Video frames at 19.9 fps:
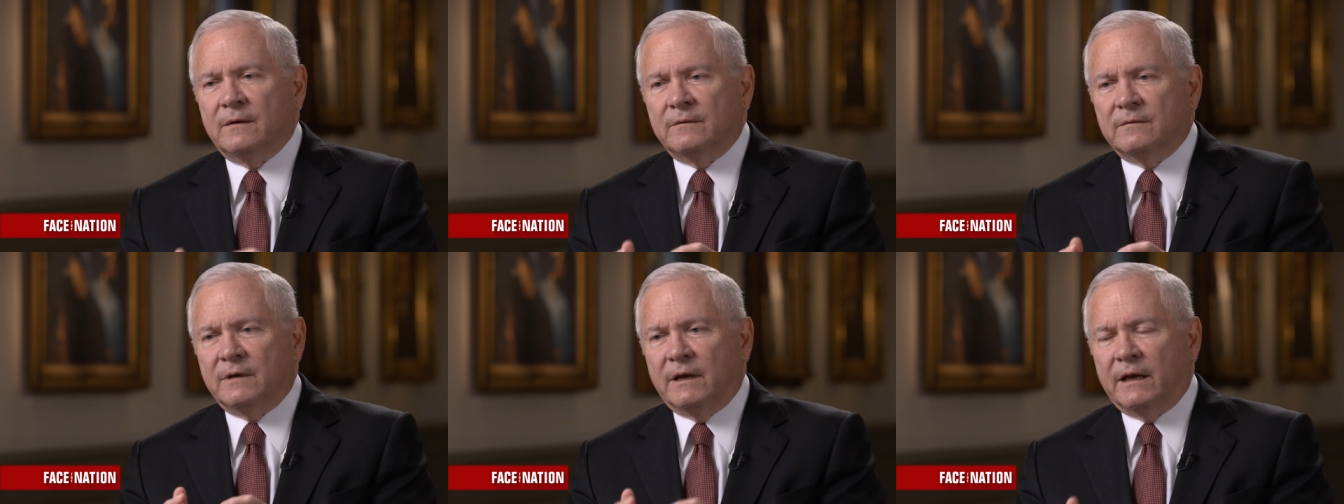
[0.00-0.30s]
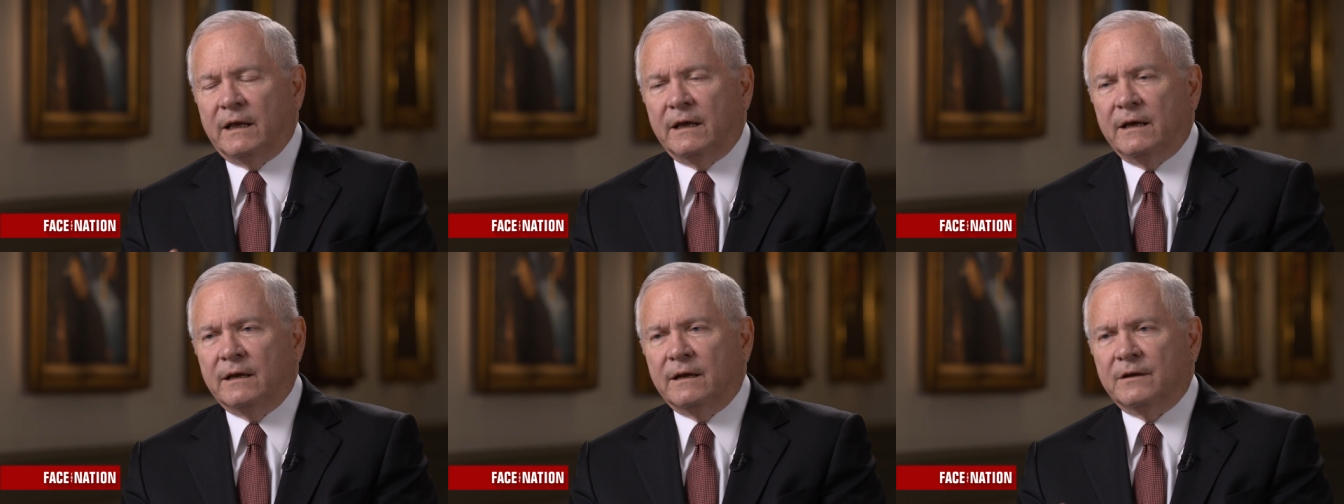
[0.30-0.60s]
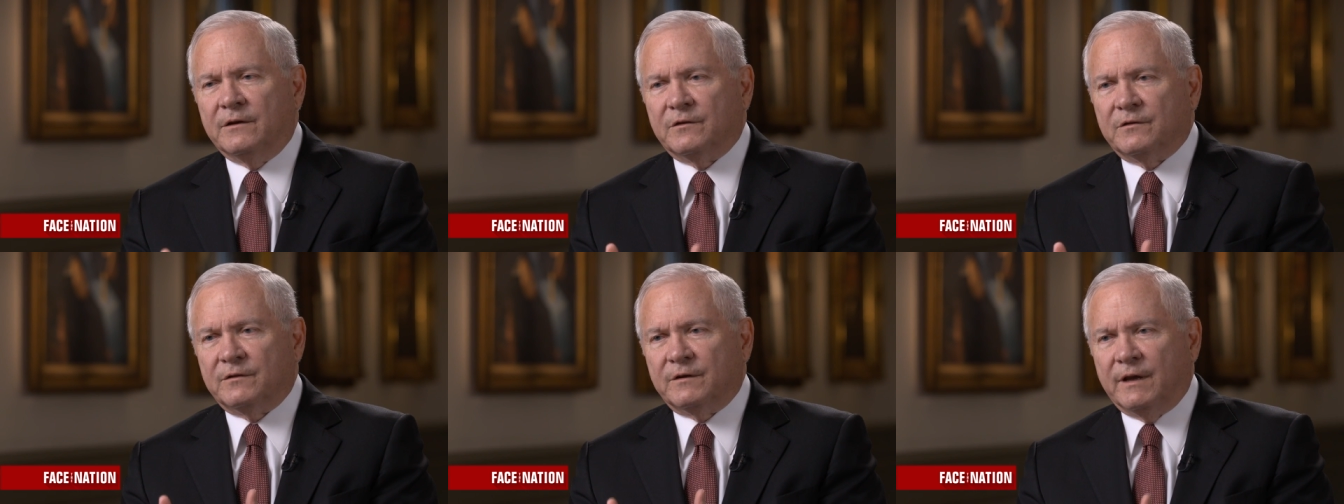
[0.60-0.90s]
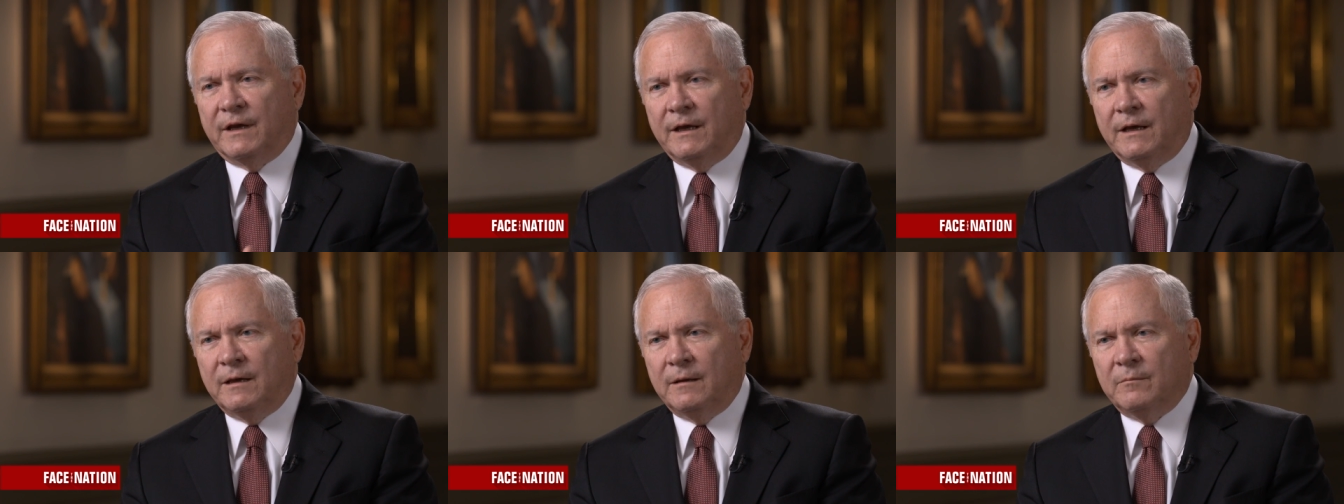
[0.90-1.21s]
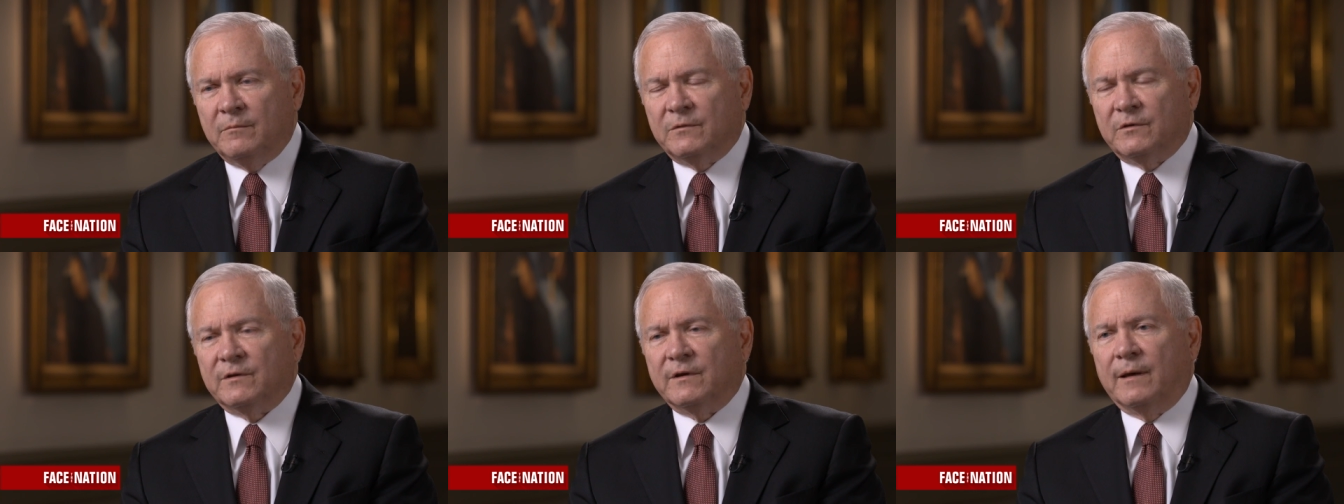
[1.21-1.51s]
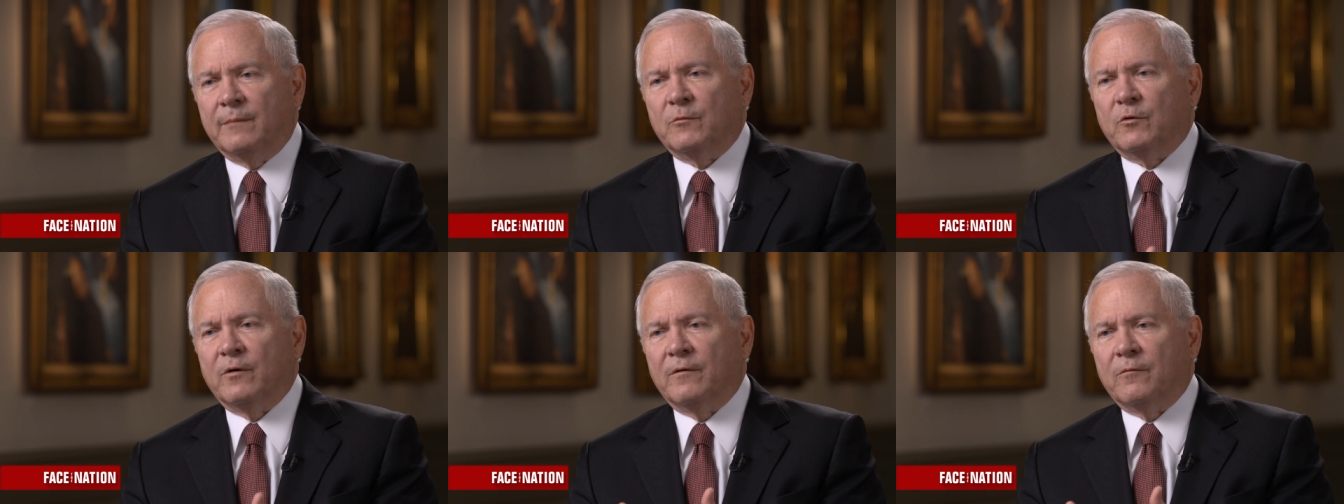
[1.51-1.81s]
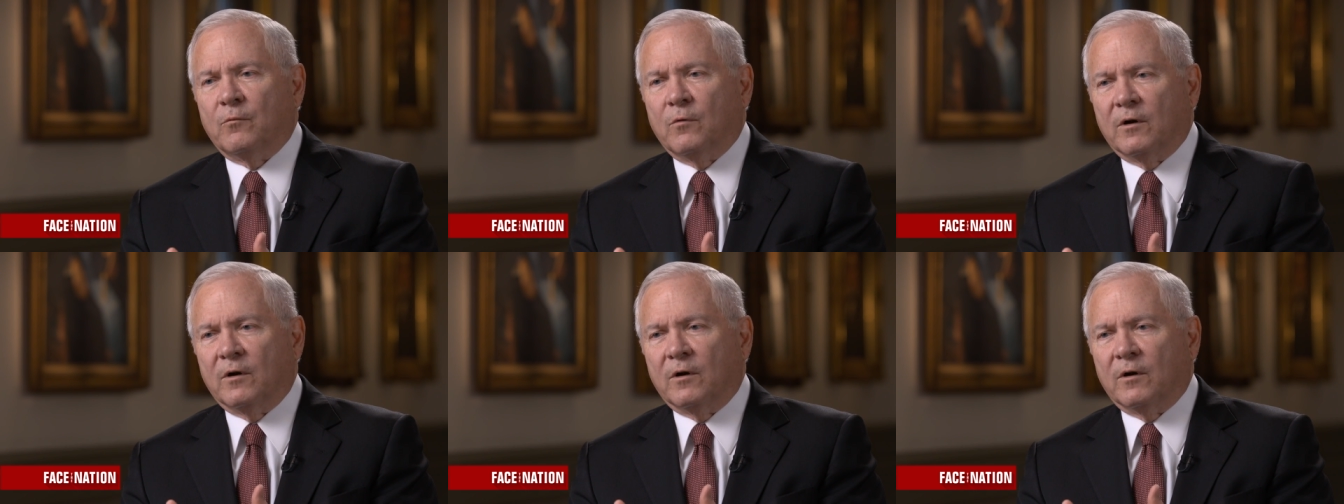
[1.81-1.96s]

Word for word: that he and his team seem to have